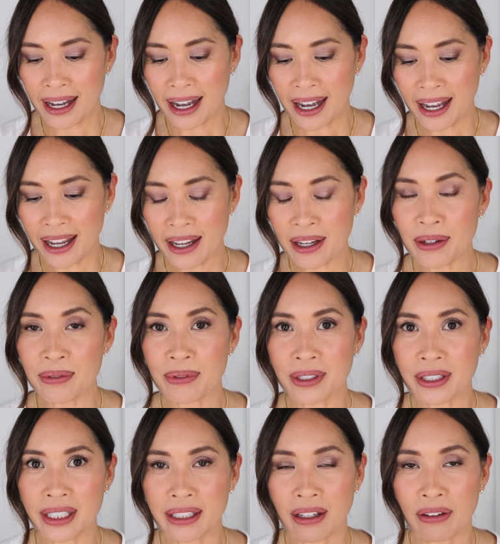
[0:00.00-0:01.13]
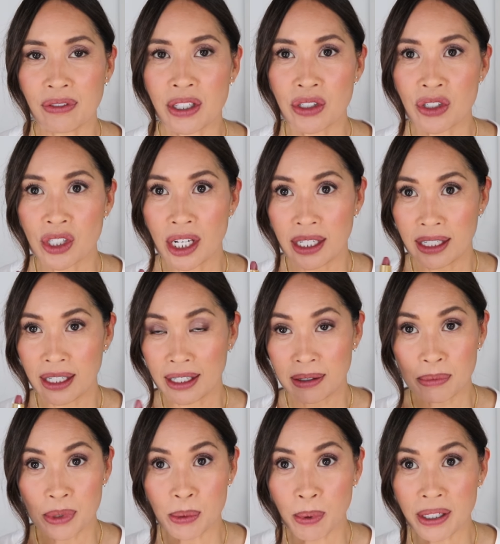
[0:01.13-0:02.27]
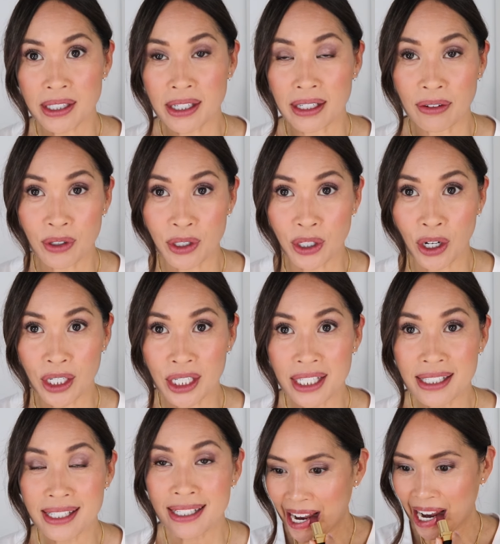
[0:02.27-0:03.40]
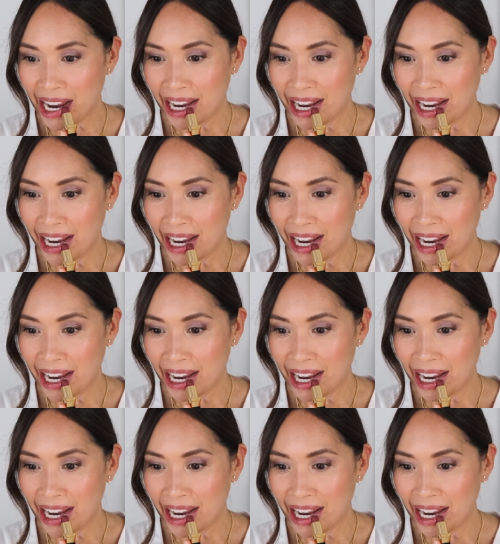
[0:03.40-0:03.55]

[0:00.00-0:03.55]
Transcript: I really love this shade and I'm surprised I never got it.